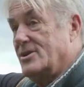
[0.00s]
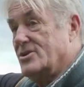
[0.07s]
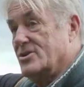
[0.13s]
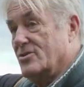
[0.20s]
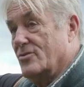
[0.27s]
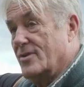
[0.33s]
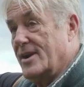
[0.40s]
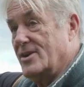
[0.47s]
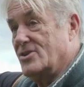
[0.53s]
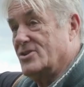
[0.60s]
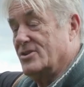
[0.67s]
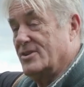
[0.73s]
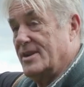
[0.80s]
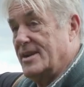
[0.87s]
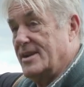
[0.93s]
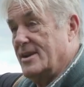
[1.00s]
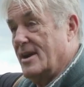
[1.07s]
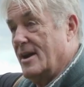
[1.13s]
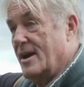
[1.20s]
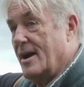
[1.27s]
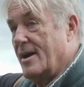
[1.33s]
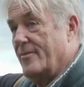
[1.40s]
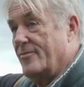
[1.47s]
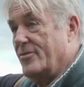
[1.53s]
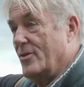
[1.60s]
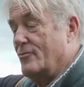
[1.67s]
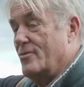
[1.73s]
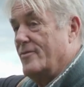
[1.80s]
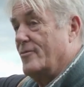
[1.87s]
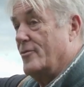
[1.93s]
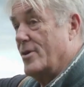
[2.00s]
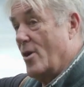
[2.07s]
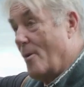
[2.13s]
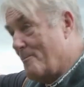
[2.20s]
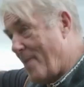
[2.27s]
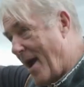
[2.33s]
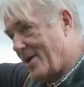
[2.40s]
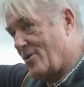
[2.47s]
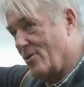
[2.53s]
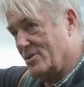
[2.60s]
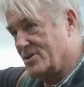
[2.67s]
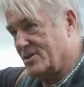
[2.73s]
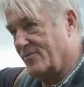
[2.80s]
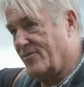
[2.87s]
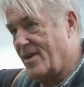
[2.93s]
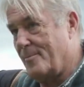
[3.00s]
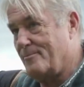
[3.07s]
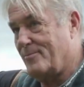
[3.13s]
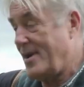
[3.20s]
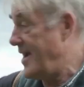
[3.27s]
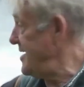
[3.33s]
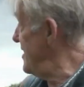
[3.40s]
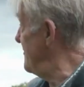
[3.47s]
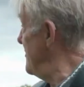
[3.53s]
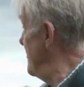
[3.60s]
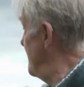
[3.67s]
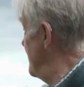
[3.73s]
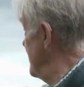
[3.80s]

into the river and back onto the floodplain if it